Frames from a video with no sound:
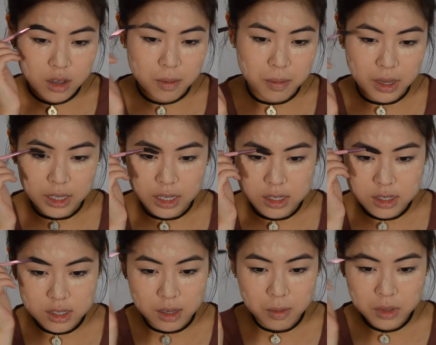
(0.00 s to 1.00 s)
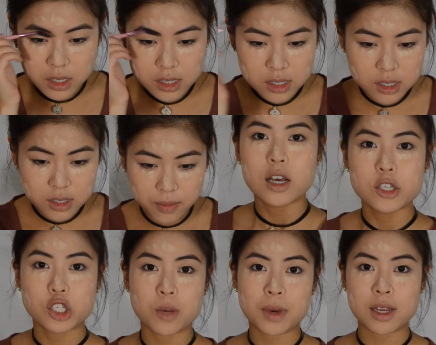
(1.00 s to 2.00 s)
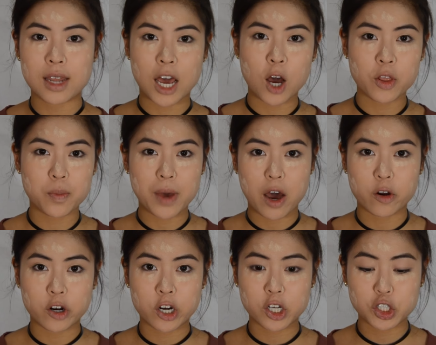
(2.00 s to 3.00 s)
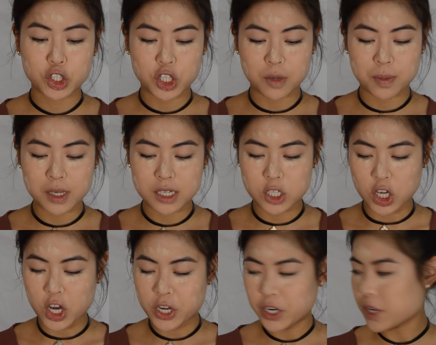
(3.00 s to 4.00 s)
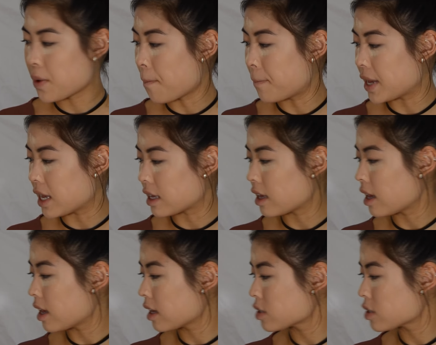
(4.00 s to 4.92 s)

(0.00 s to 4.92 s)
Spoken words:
Make it seamless. So by now the powder should be done baking.